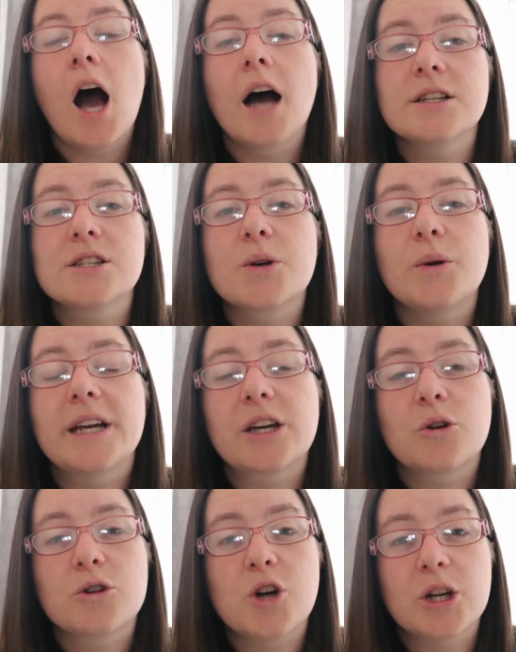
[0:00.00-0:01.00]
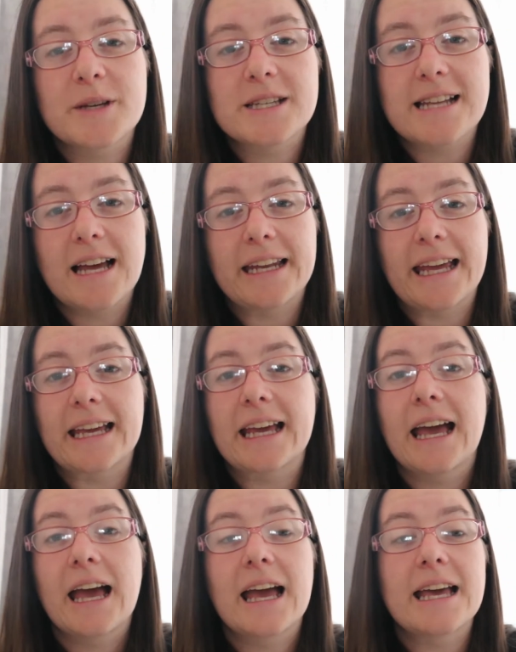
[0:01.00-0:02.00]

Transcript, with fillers: unschooling and autonomous learning